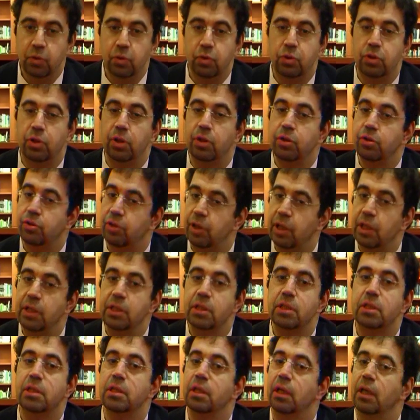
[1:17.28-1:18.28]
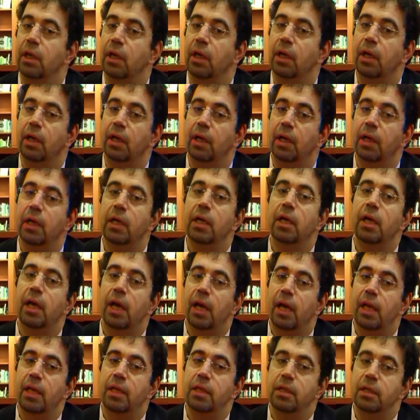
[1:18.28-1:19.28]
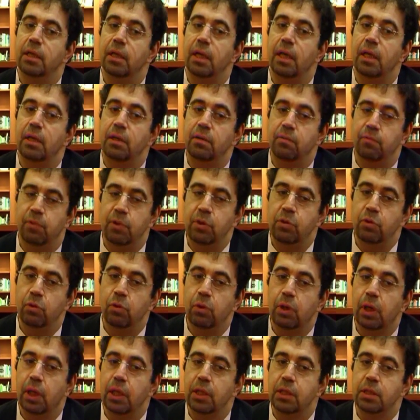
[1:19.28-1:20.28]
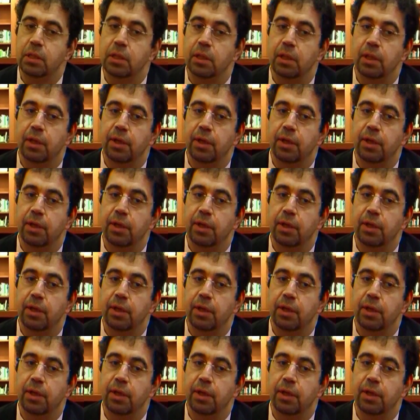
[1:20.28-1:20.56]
tundras, and when you look at